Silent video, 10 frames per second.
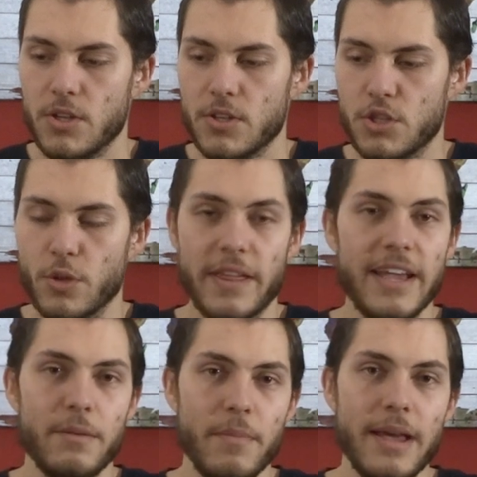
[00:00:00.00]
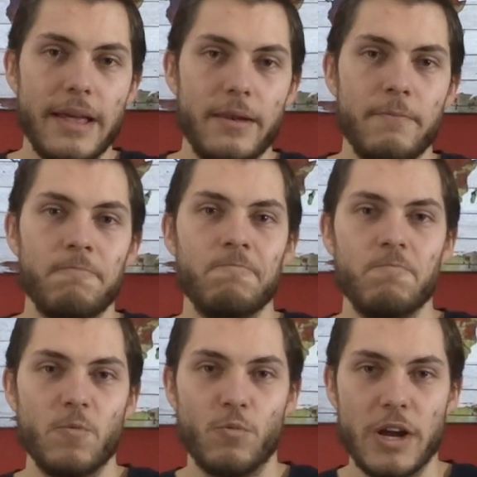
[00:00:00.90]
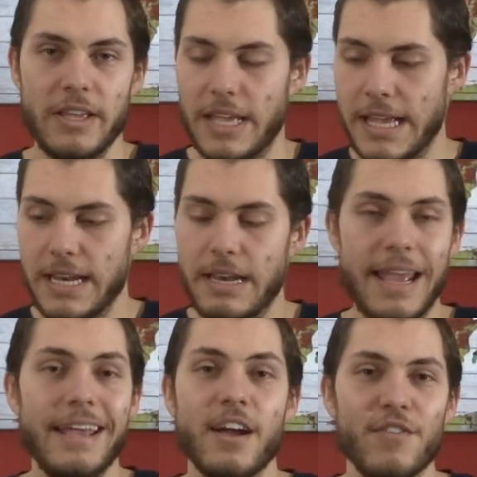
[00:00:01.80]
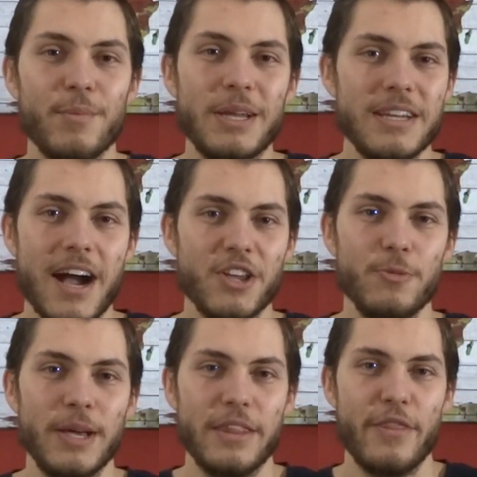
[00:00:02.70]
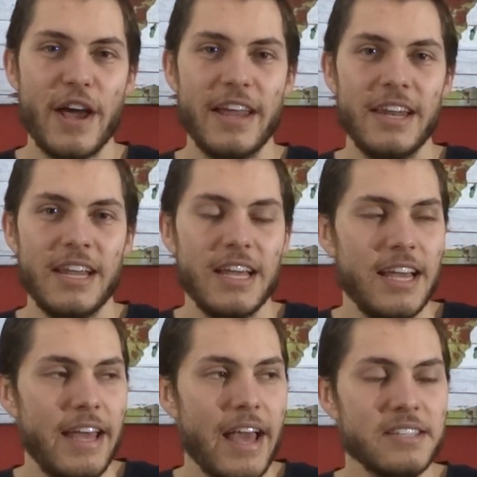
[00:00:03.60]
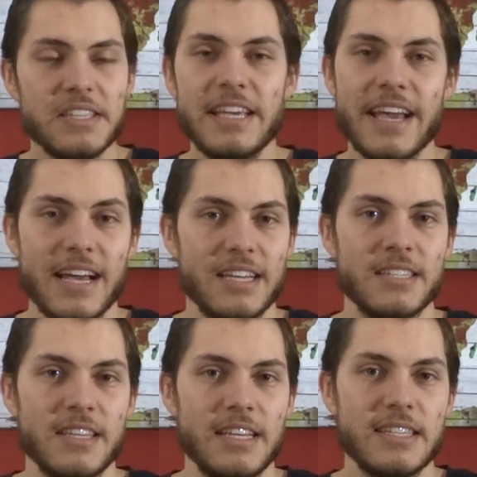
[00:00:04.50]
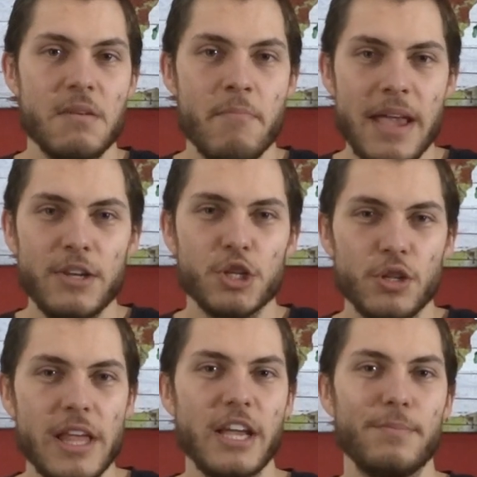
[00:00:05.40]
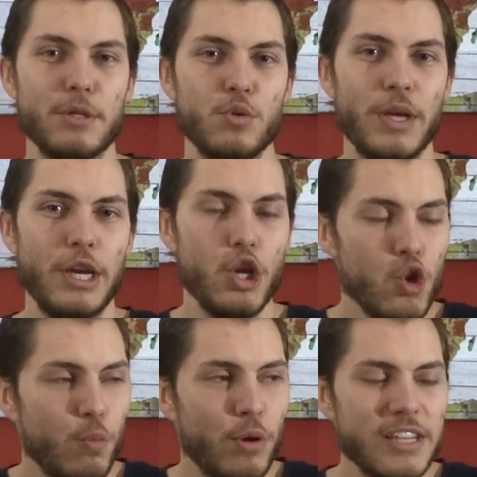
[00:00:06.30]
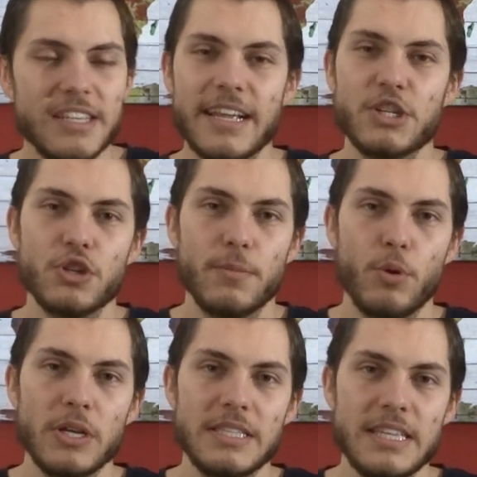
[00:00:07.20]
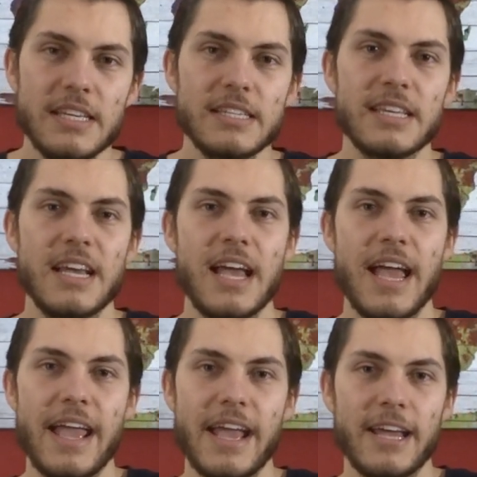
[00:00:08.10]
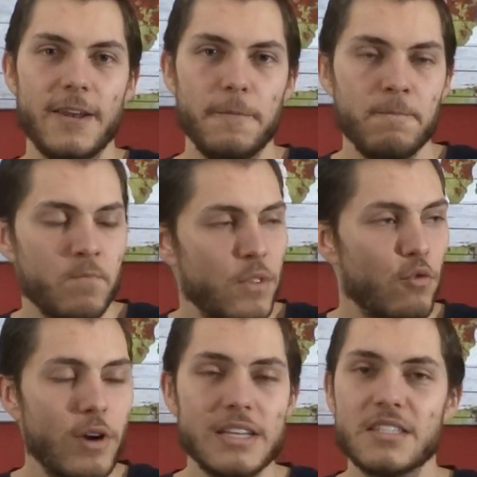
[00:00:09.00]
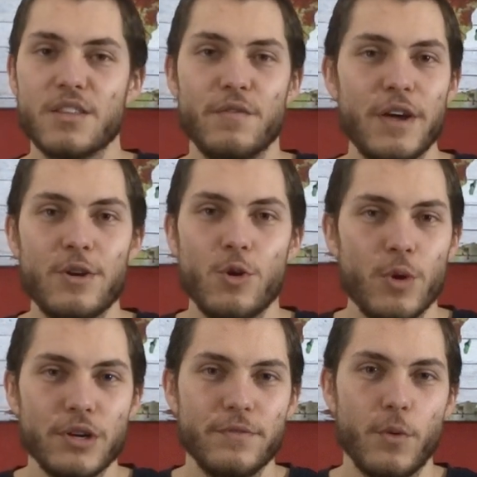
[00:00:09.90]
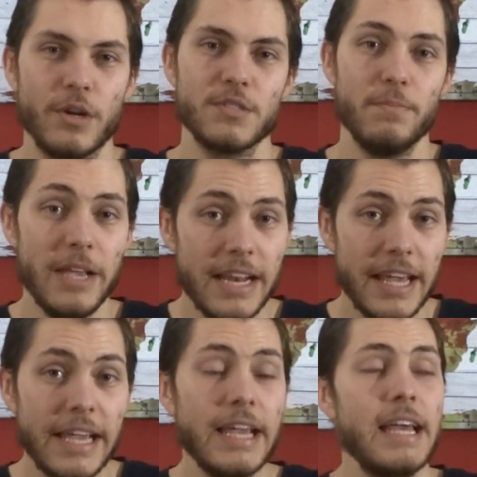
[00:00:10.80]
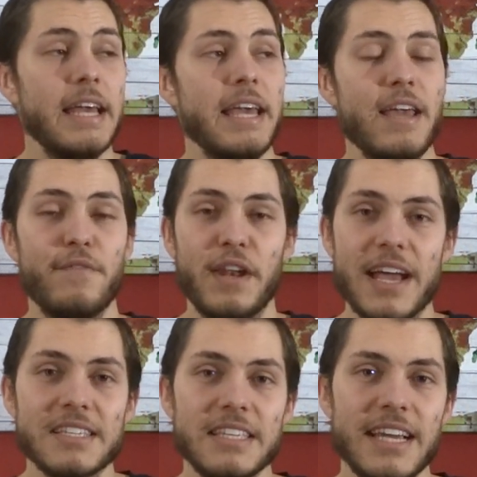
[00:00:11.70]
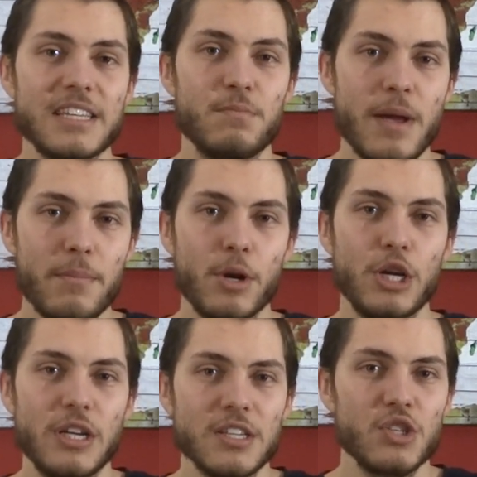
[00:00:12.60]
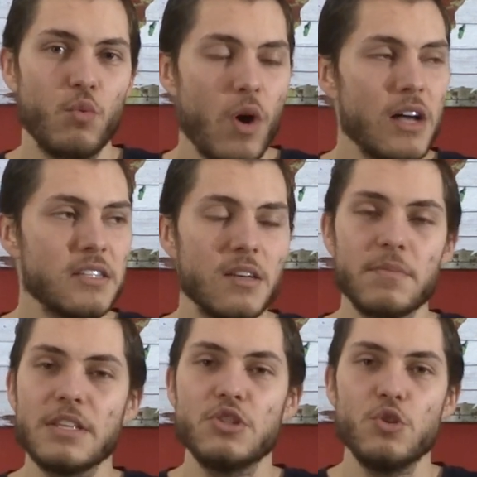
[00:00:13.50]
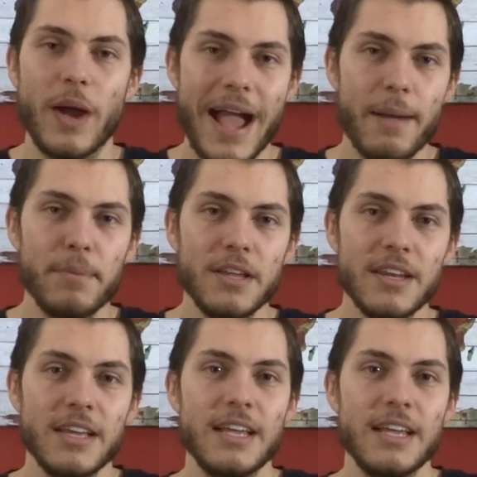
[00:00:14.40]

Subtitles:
So they admit, right in a government document, that SES is the major link between new presidential appointees and the rest of the federal workforce, meaning if an SES member doesn't want something to happen,